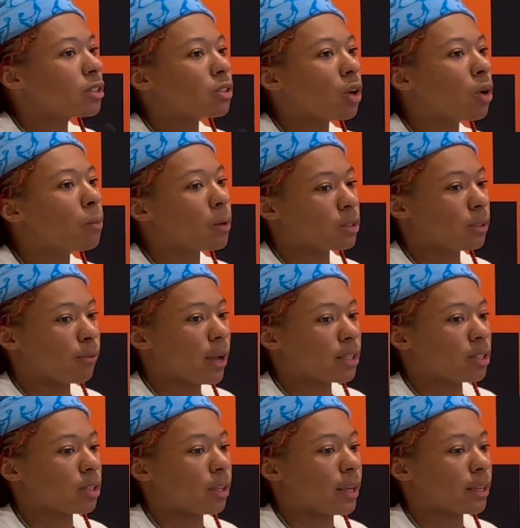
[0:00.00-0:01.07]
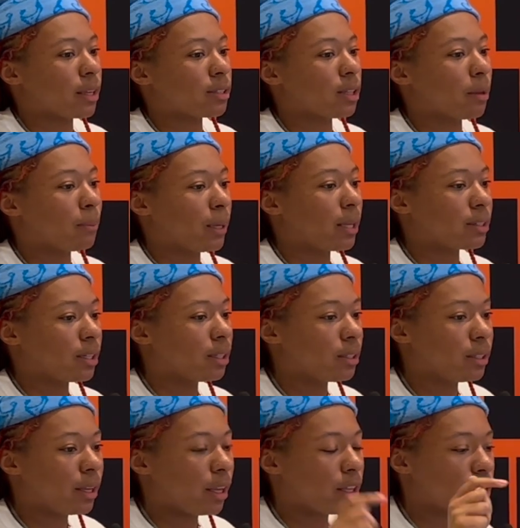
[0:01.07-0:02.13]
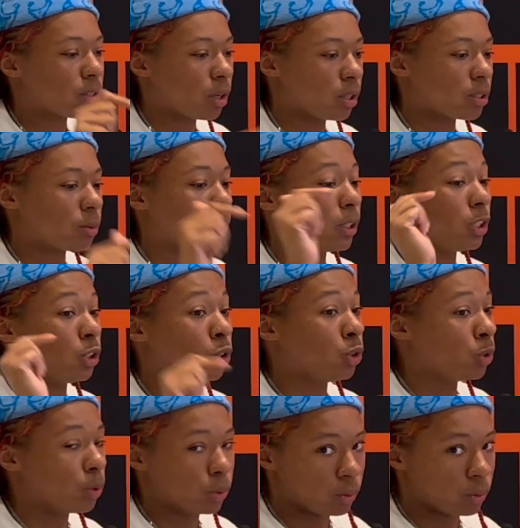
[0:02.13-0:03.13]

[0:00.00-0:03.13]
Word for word: so multifaceted, like I said, but at the end of the day, it starts with you.